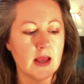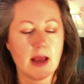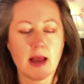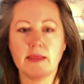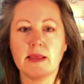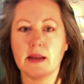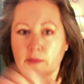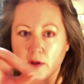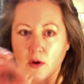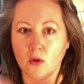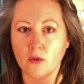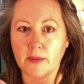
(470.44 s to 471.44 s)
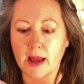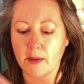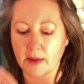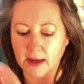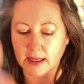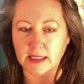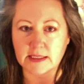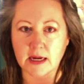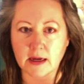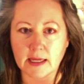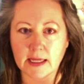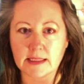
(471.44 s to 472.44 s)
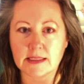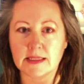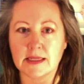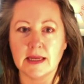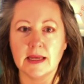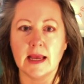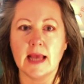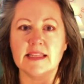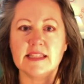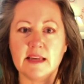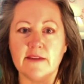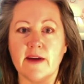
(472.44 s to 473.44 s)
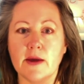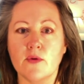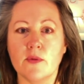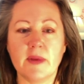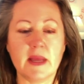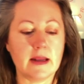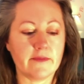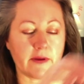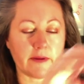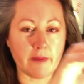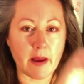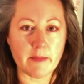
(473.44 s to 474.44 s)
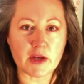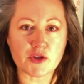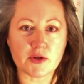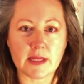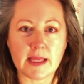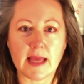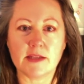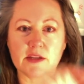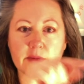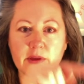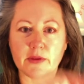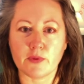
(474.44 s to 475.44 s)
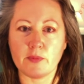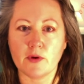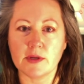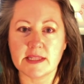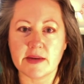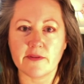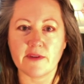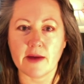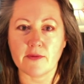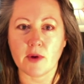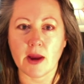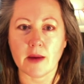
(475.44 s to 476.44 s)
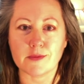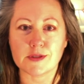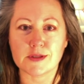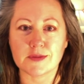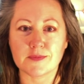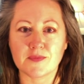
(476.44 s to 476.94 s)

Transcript: And then I'm going to hold my apple, I'm going to dunk it, and see if I can repeat it. If I measure it again, it's going to be 3.75 grams.